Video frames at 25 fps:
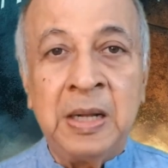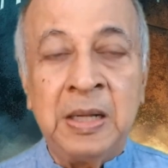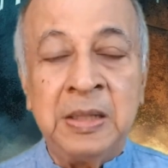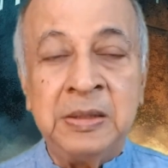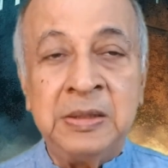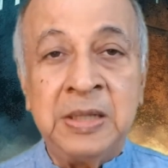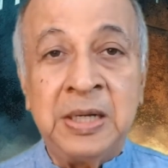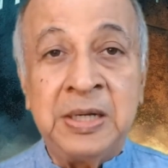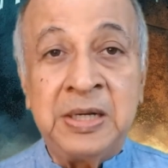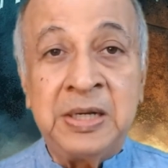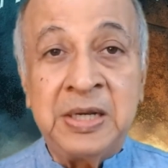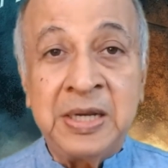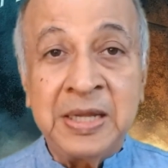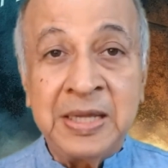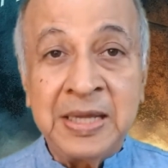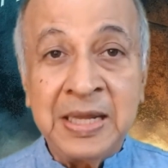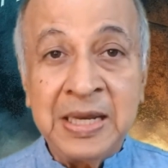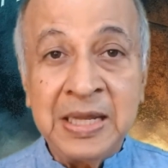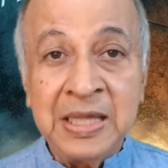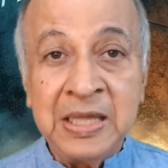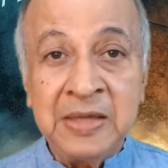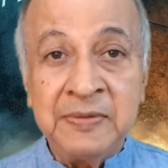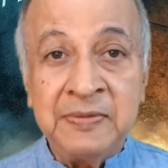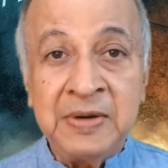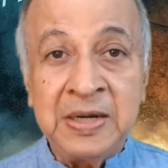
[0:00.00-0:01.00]
The
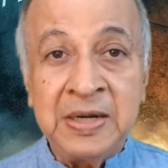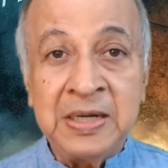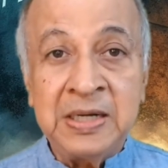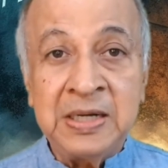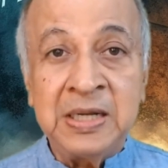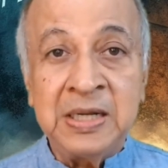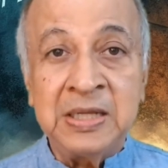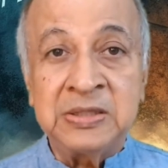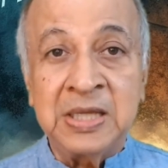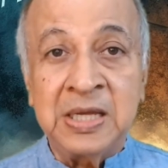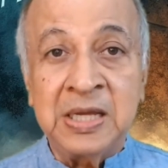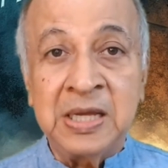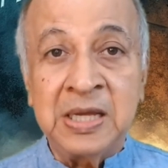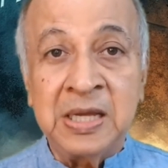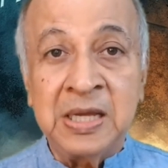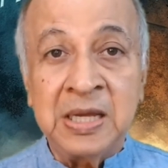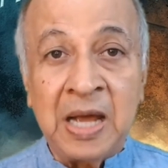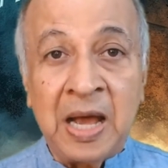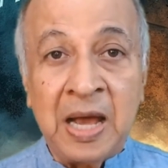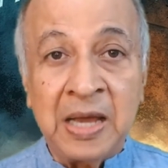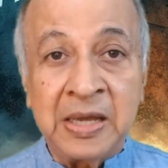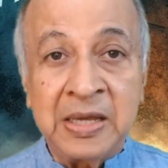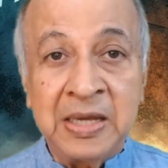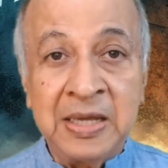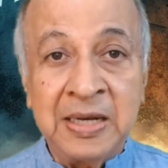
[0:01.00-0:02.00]
triggering event is the
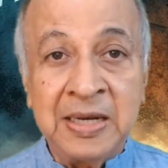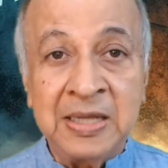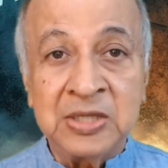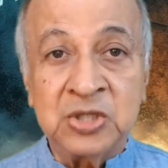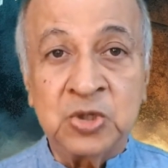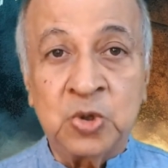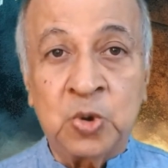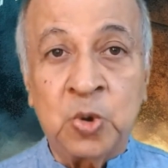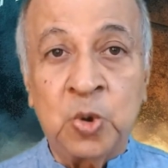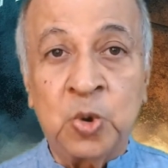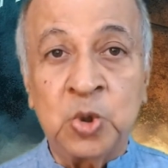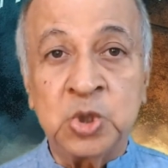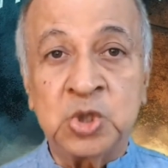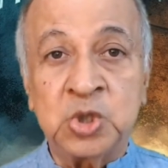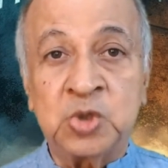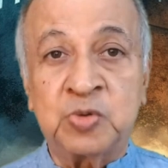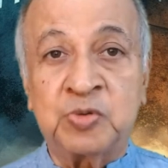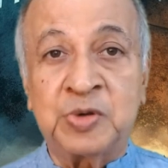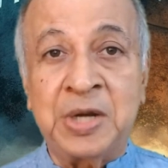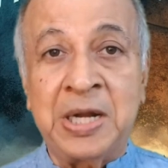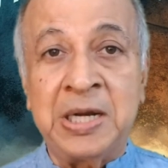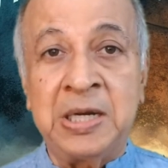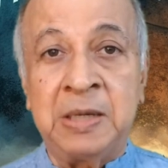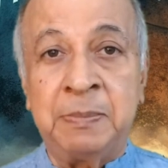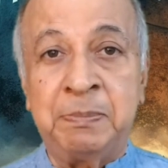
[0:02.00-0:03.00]
Achilles' close
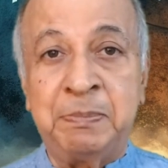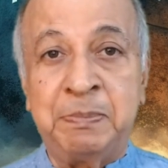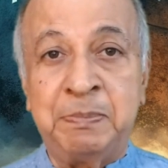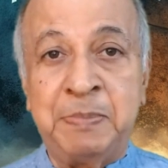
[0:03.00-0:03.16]
friend